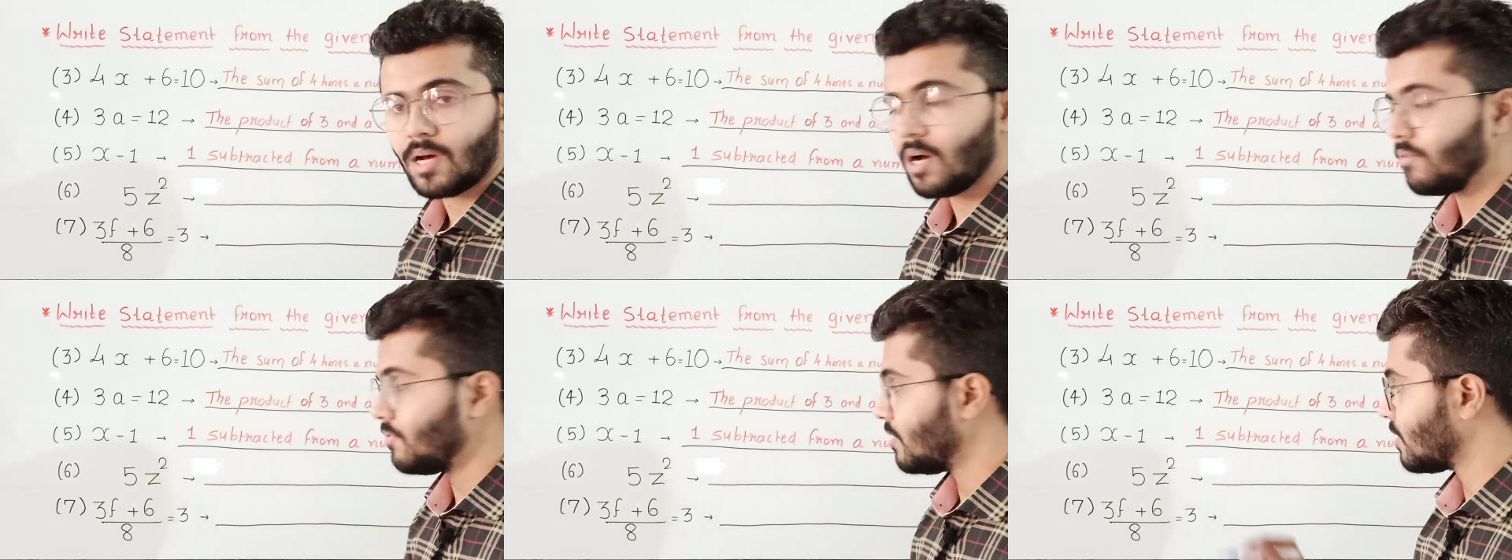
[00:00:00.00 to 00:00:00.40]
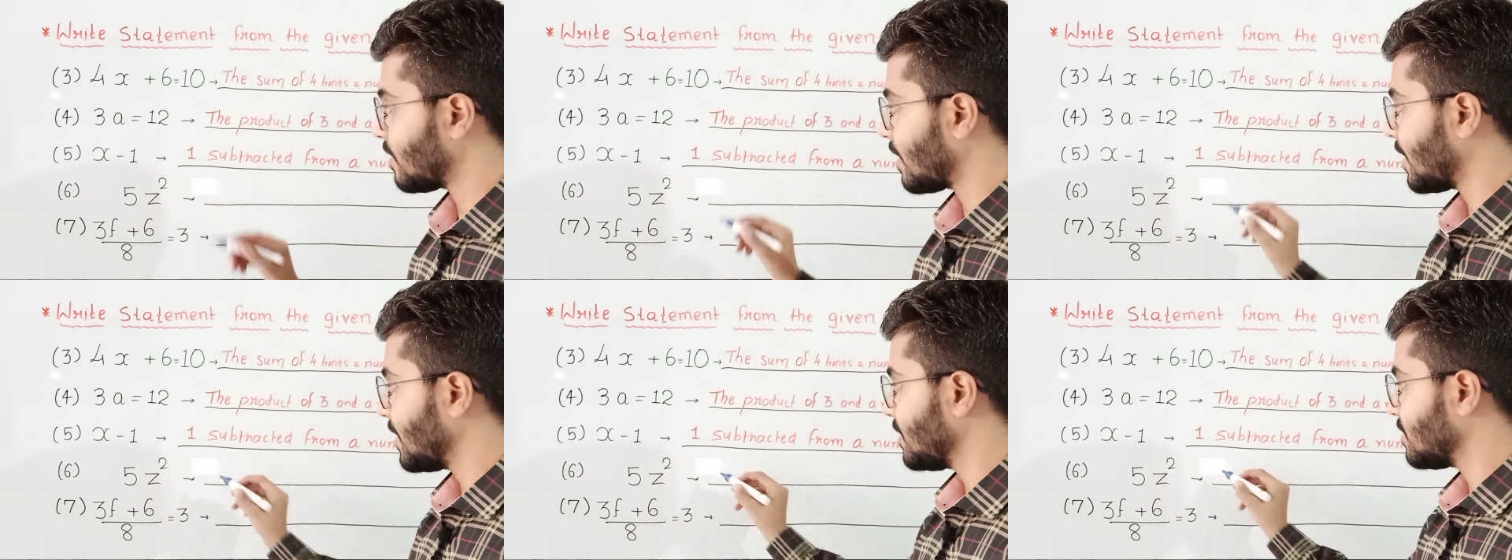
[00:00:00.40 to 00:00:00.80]
how will
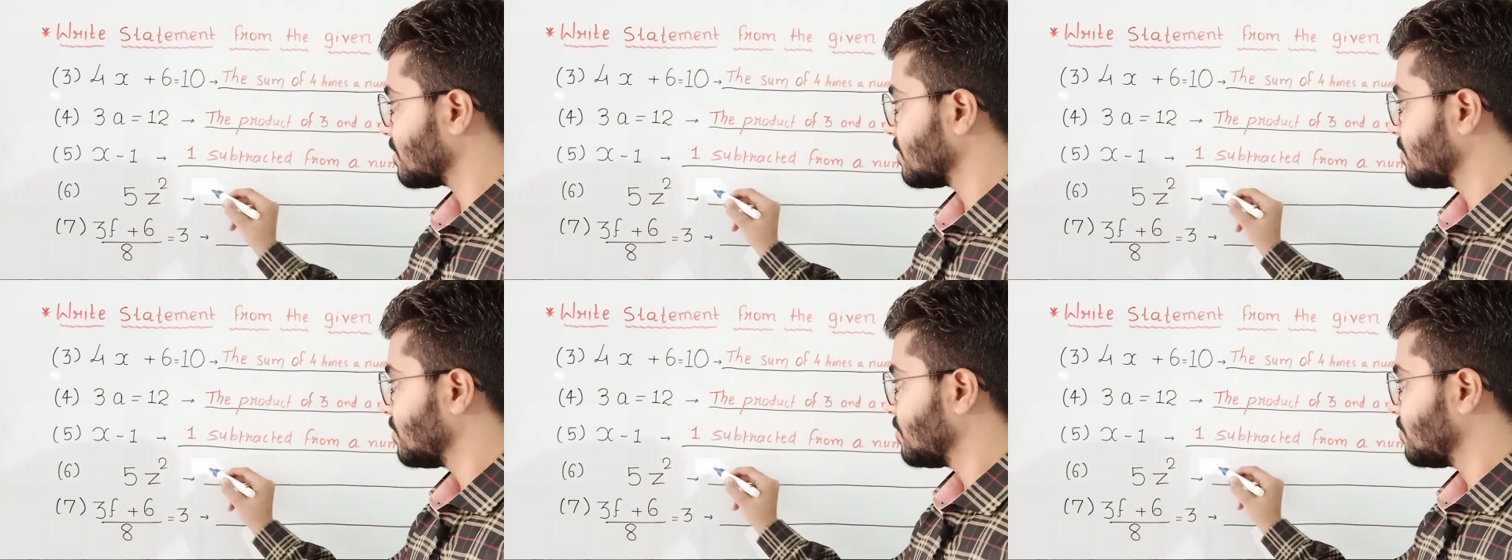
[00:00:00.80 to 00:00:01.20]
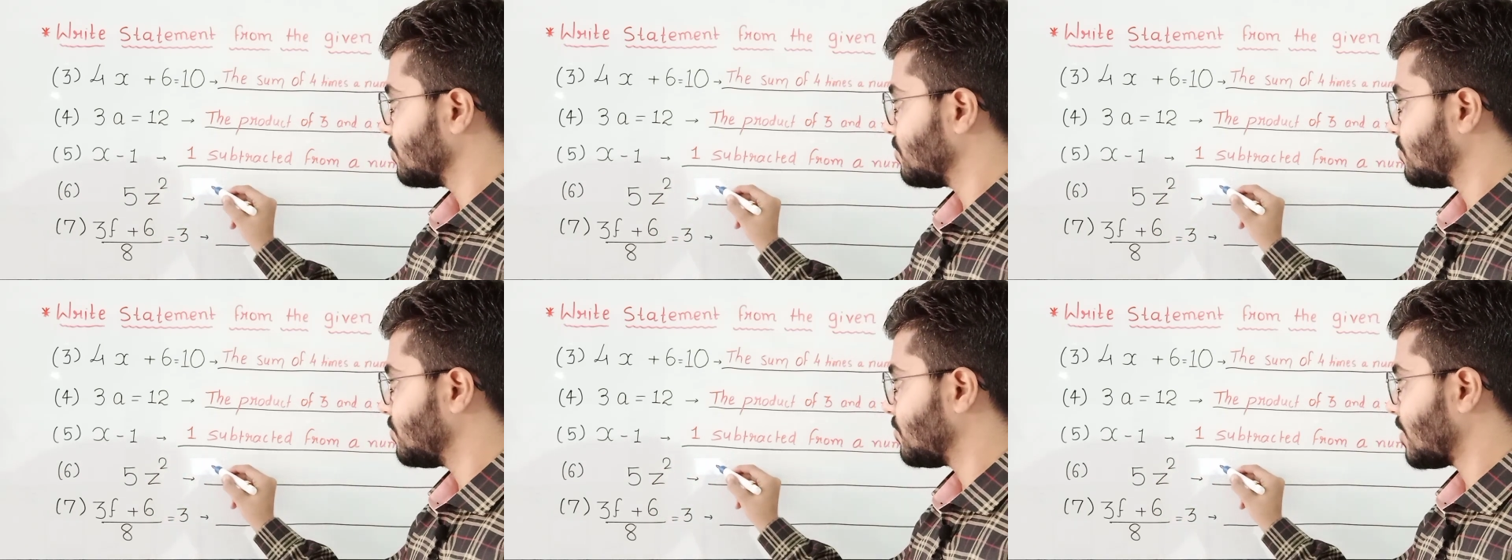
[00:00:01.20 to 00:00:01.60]
write
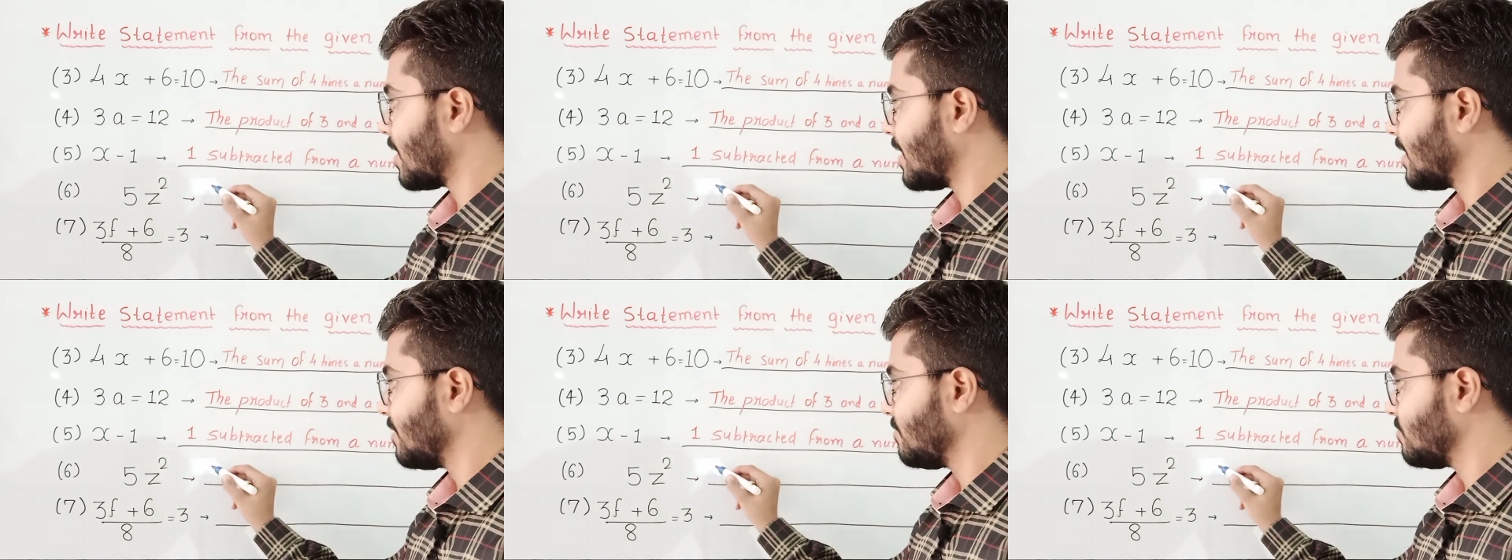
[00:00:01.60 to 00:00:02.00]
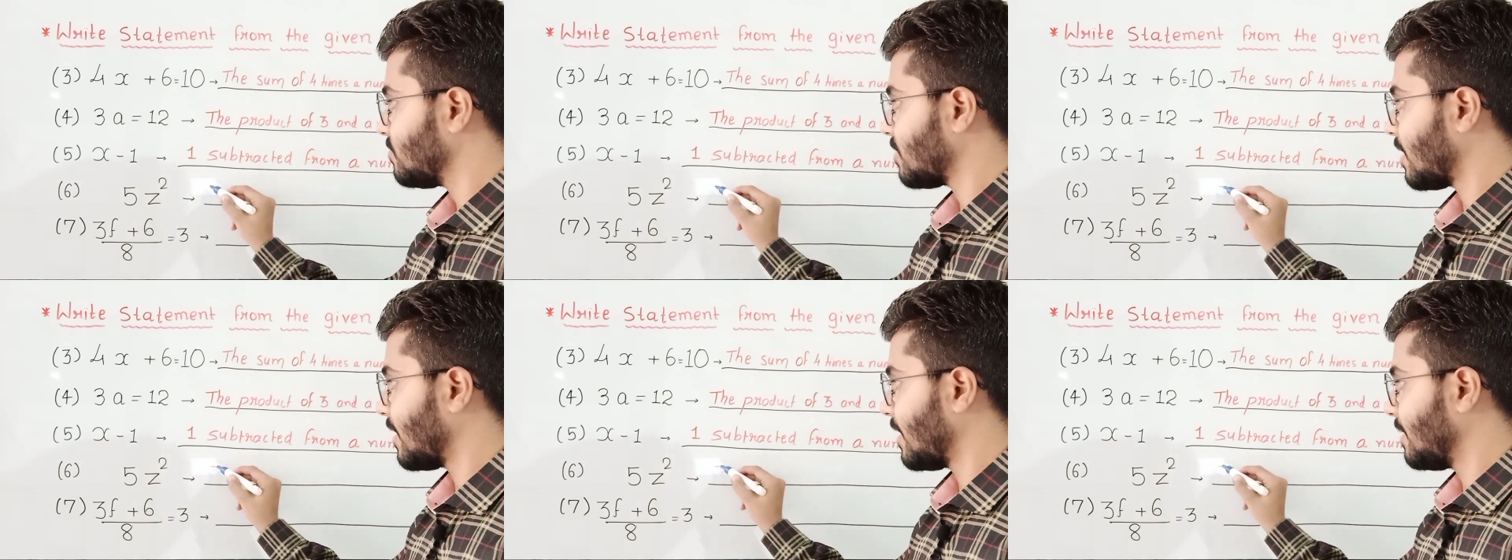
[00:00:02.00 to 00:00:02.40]

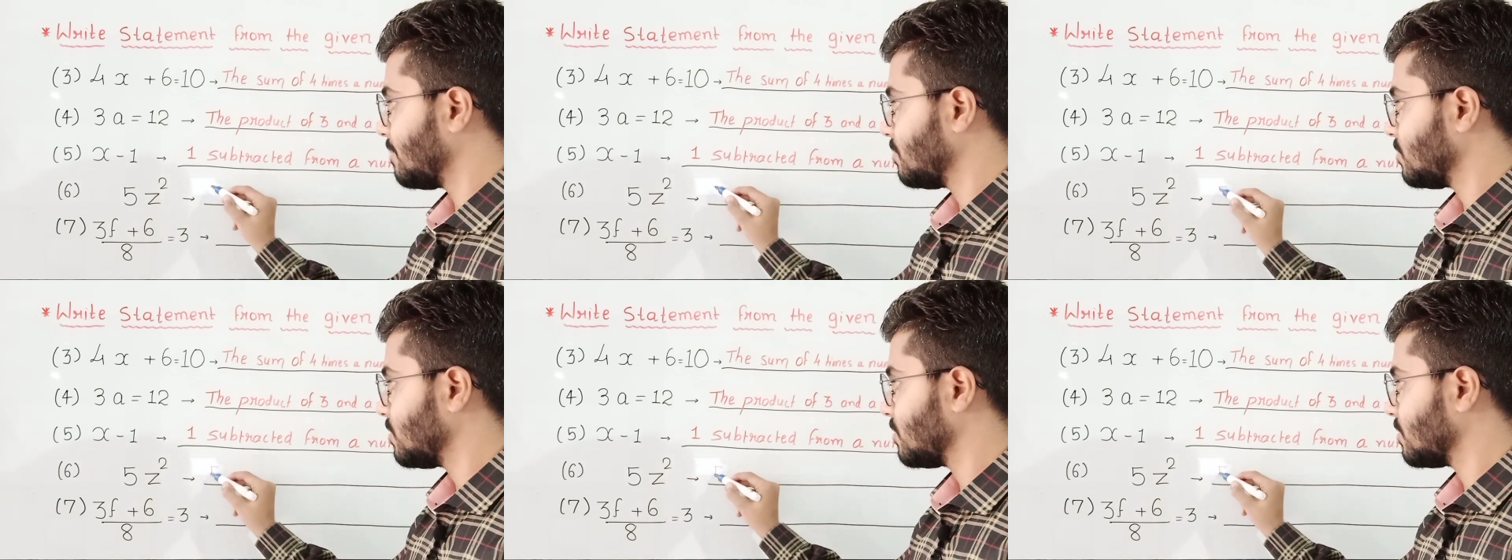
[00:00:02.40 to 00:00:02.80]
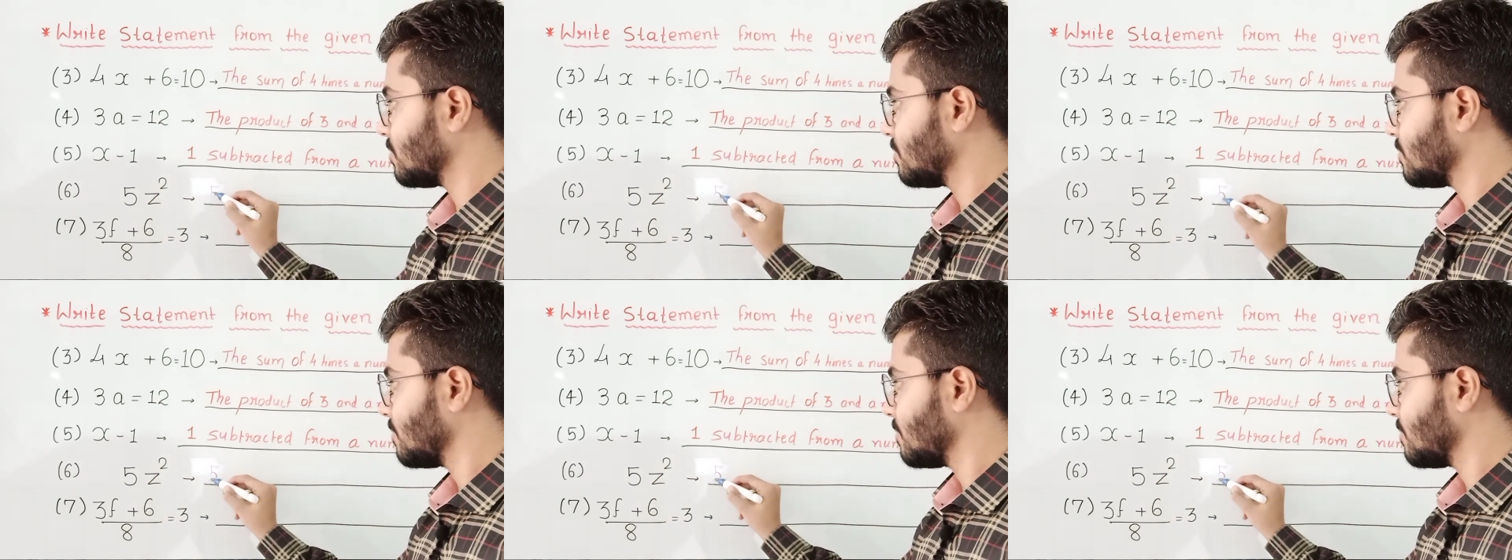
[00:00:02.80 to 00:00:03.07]
5 times